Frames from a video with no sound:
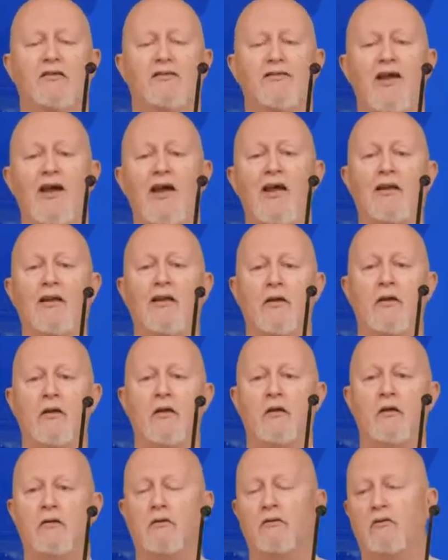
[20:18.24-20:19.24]

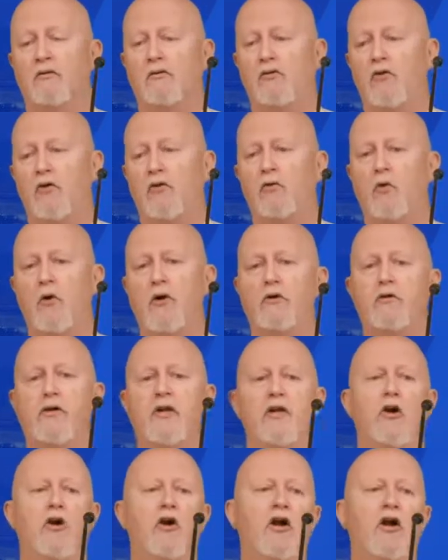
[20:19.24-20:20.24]
telling the
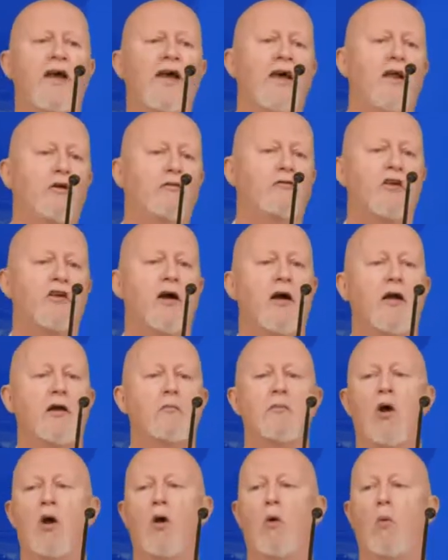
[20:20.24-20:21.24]
query ahead of time